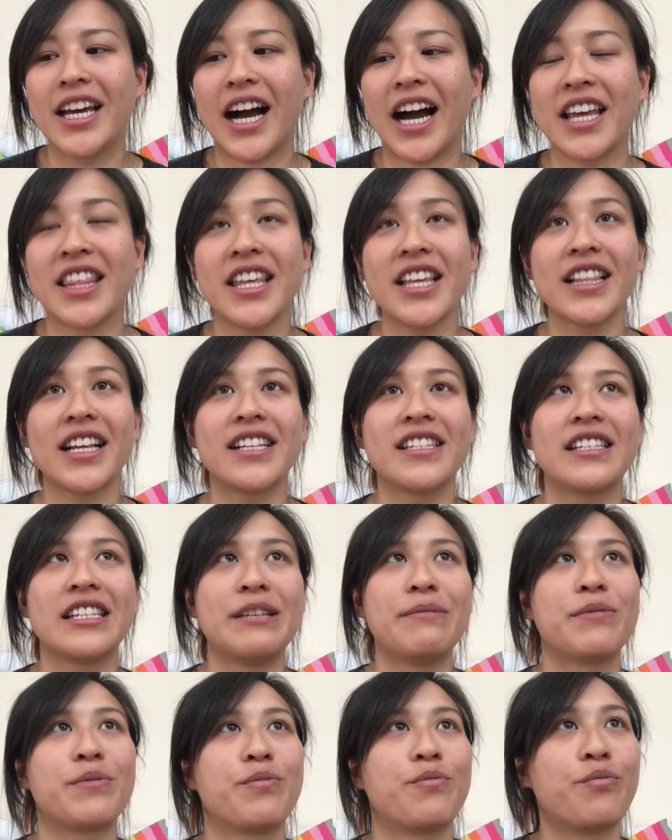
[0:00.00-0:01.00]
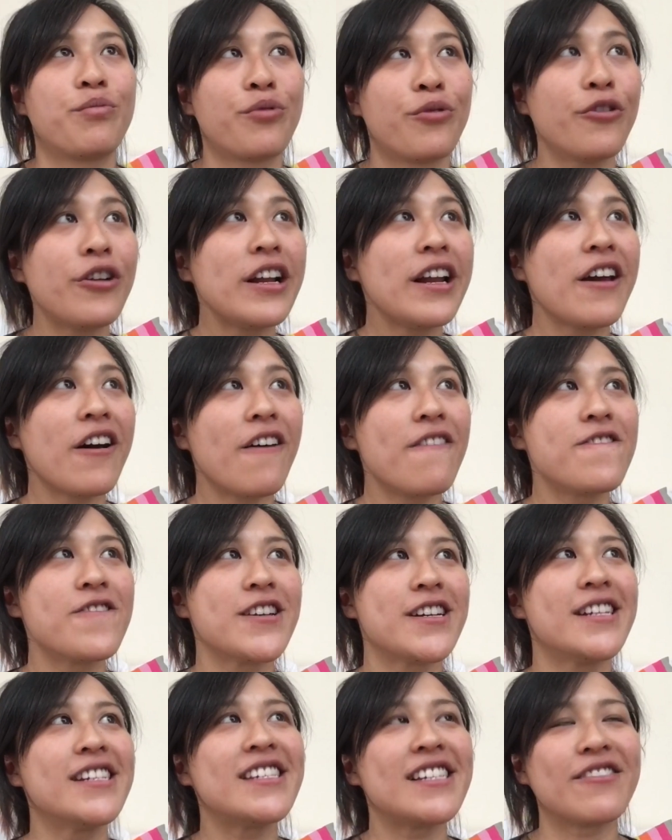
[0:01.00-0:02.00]
I think that seems pretty
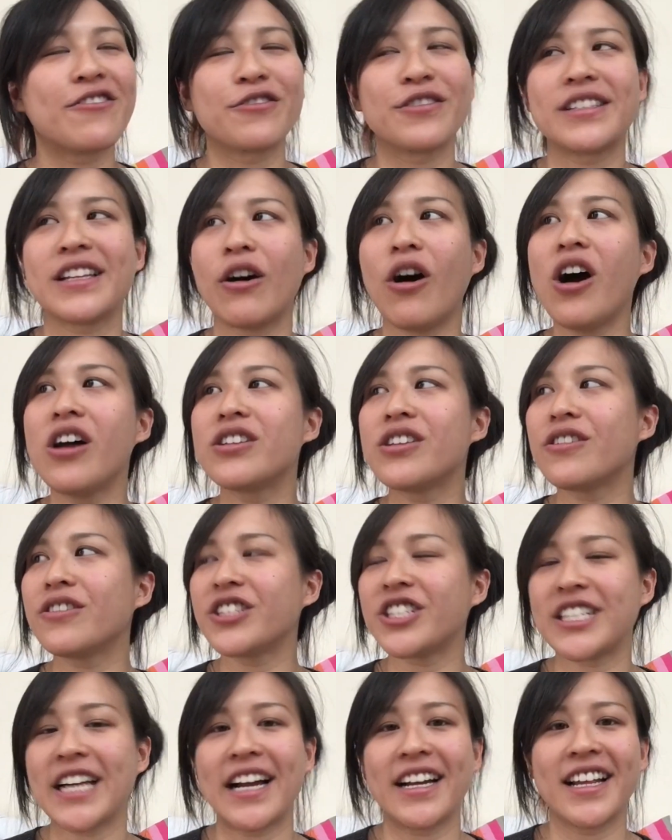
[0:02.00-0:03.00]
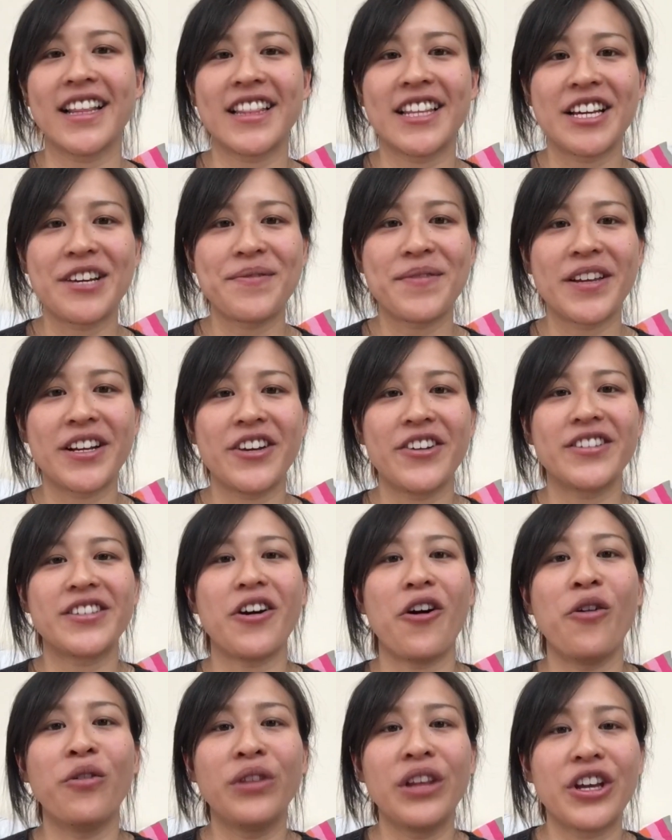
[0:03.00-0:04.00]
obvious. Everyone say, oh, don't shout at them, you know, it's
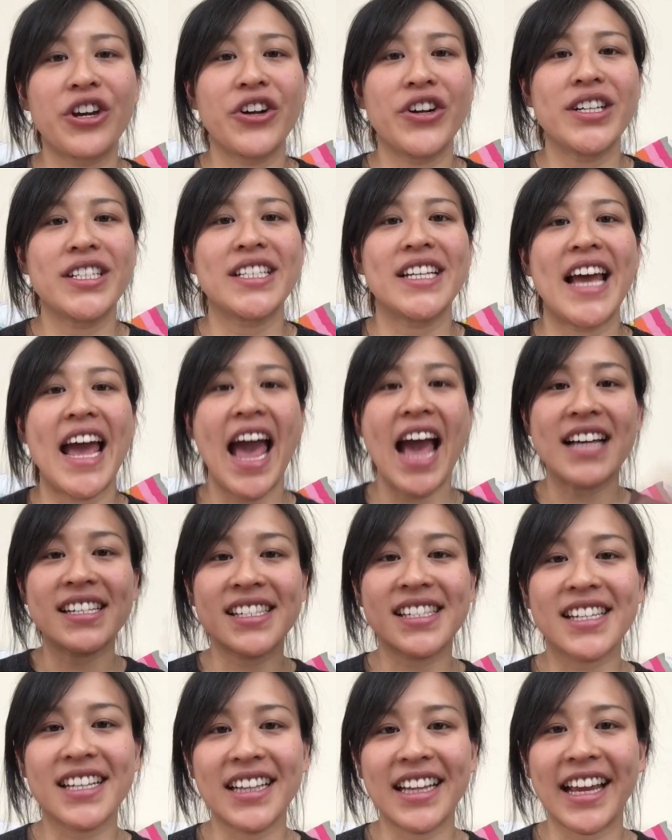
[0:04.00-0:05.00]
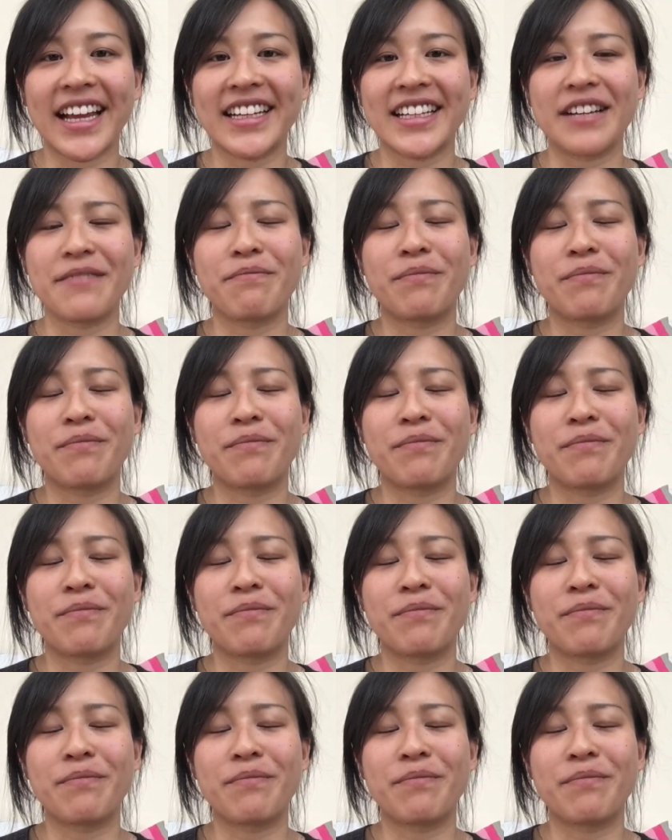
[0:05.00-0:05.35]
only going to escalate it.